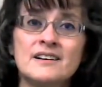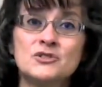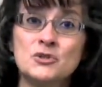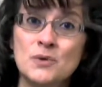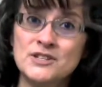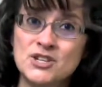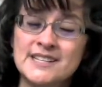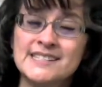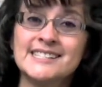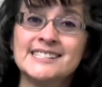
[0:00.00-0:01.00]
do what
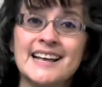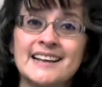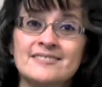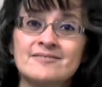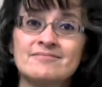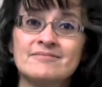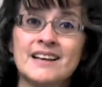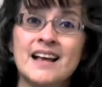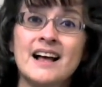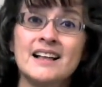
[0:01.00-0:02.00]
Jesus said
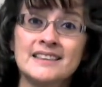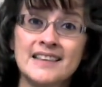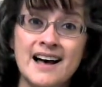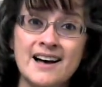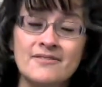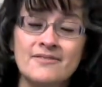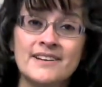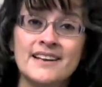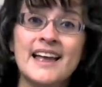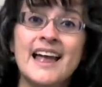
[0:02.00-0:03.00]
love
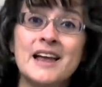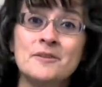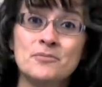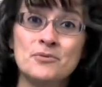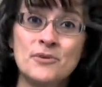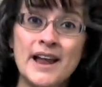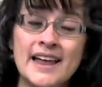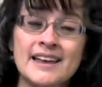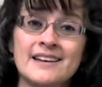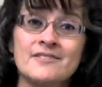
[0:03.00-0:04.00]
and
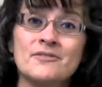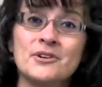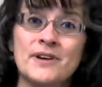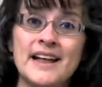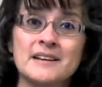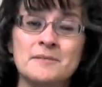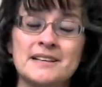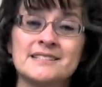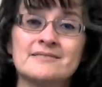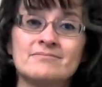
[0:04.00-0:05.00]
pray for your
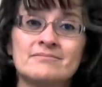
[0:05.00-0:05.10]
enemies.